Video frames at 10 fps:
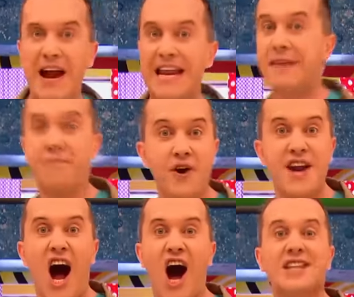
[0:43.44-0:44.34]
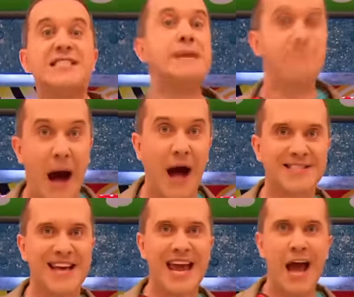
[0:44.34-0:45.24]
ready for an arty
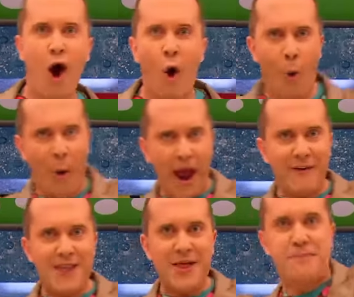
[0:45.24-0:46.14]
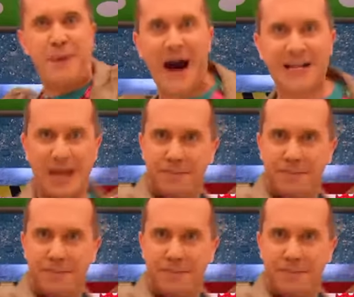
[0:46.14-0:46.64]
party? We're in the party